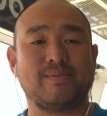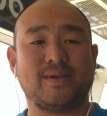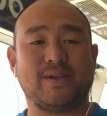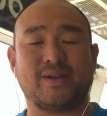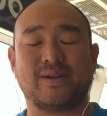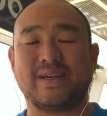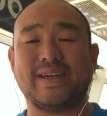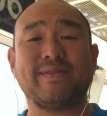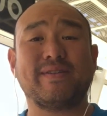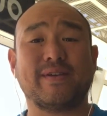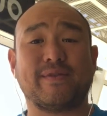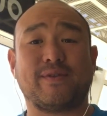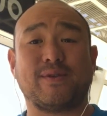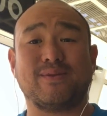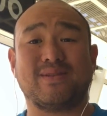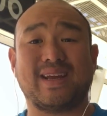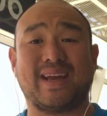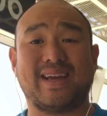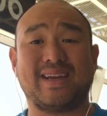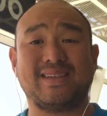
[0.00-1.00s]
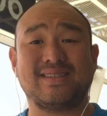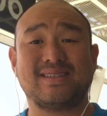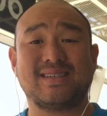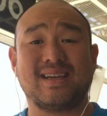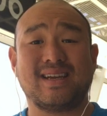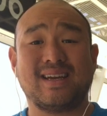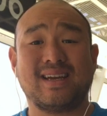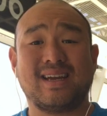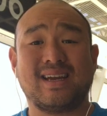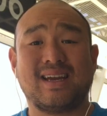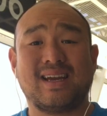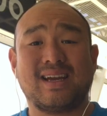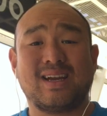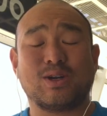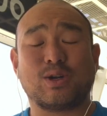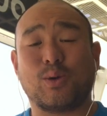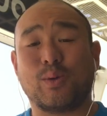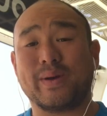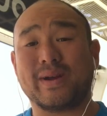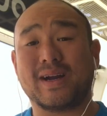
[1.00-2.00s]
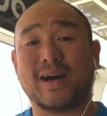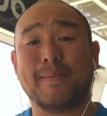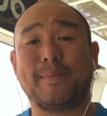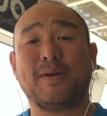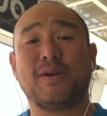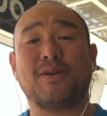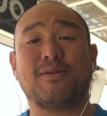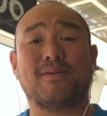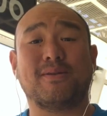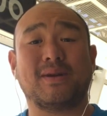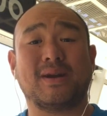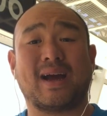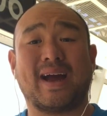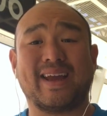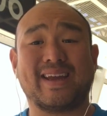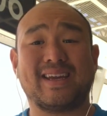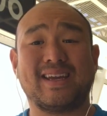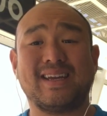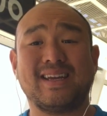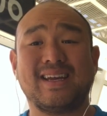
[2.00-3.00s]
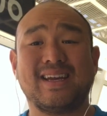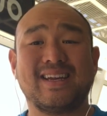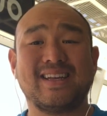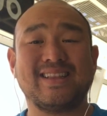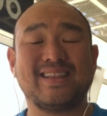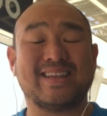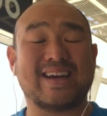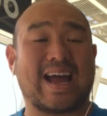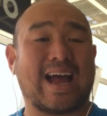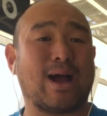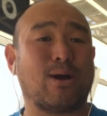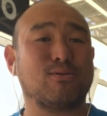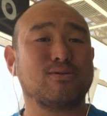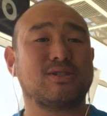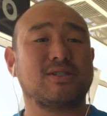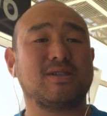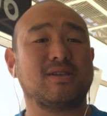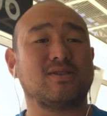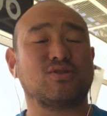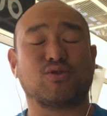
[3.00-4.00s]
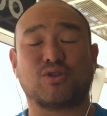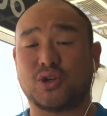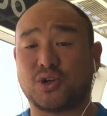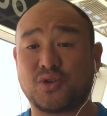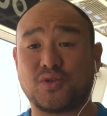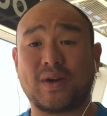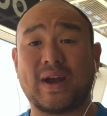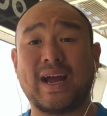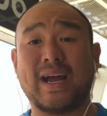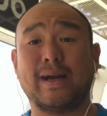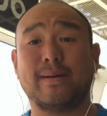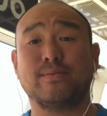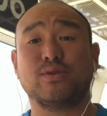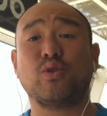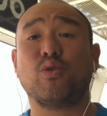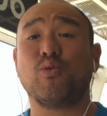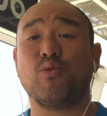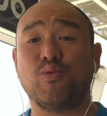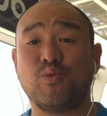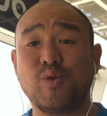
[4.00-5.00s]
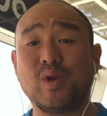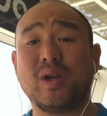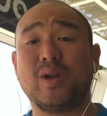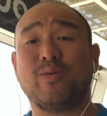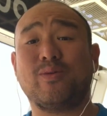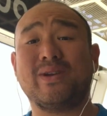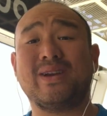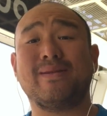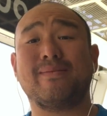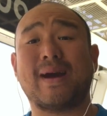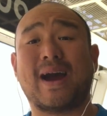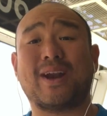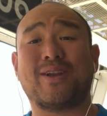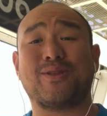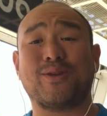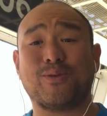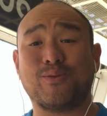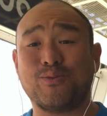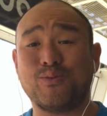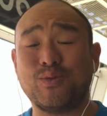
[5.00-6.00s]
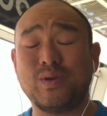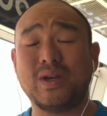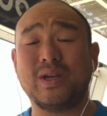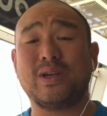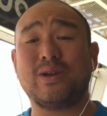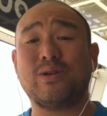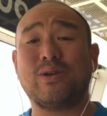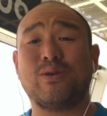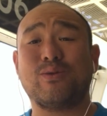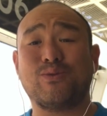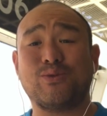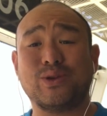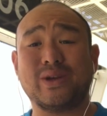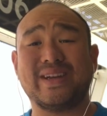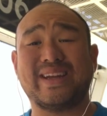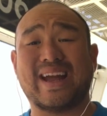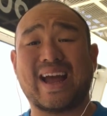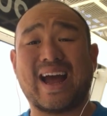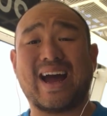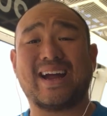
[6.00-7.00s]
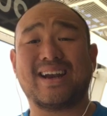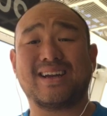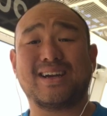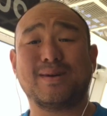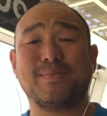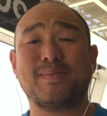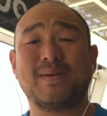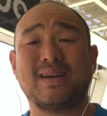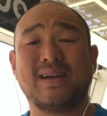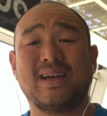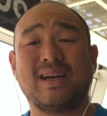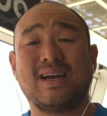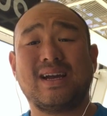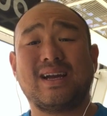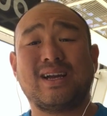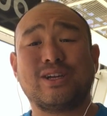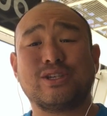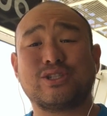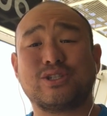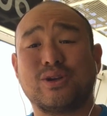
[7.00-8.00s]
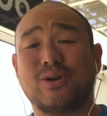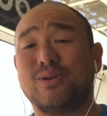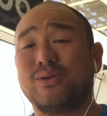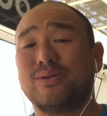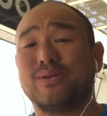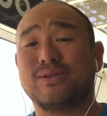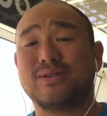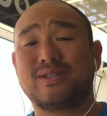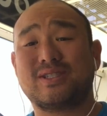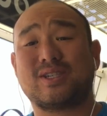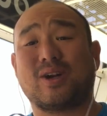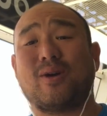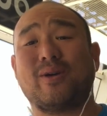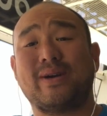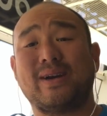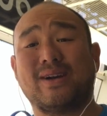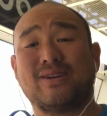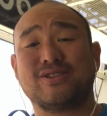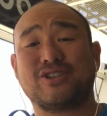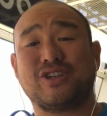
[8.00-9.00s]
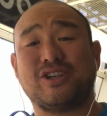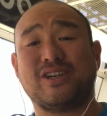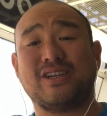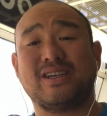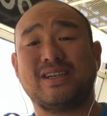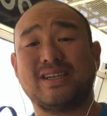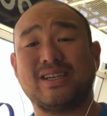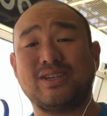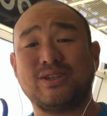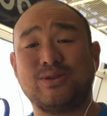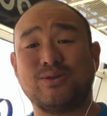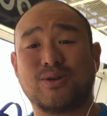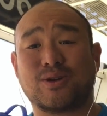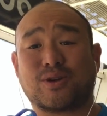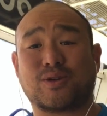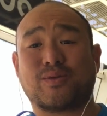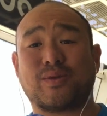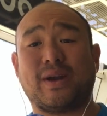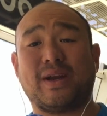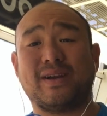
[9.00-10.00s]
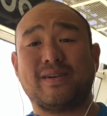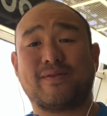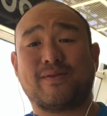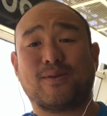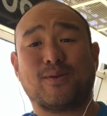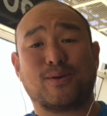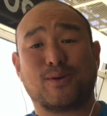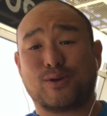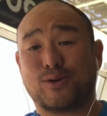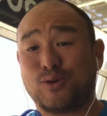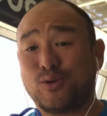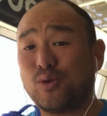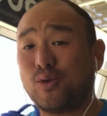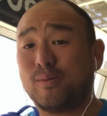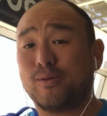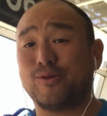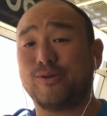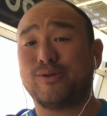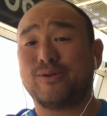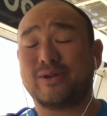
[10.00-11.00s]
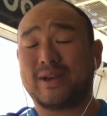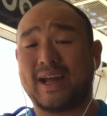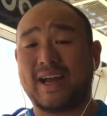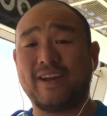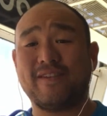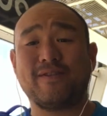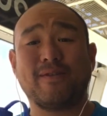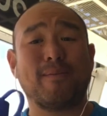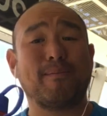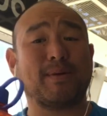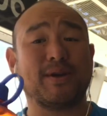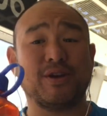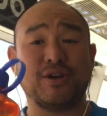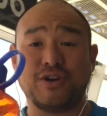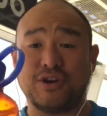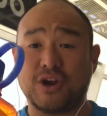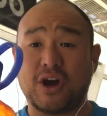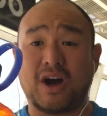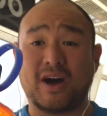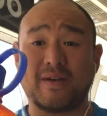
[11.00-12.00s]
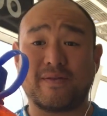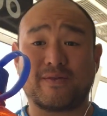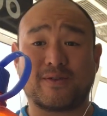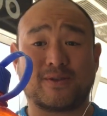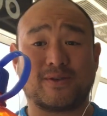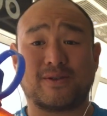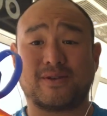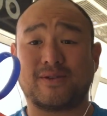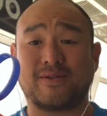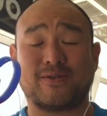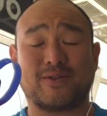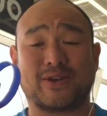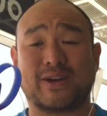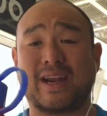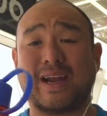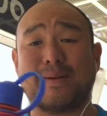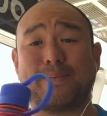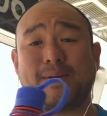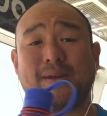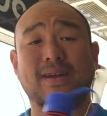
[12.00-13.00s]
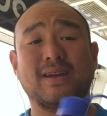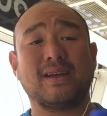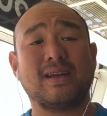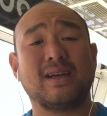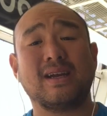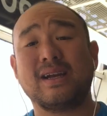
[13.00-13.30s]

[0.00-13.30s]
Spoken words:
you know, even a few days, going uphill or hiking, the ounces or the grams really, really matter. They really, really add up. So sorry Nalgene, you are great for normal life, but not for camping.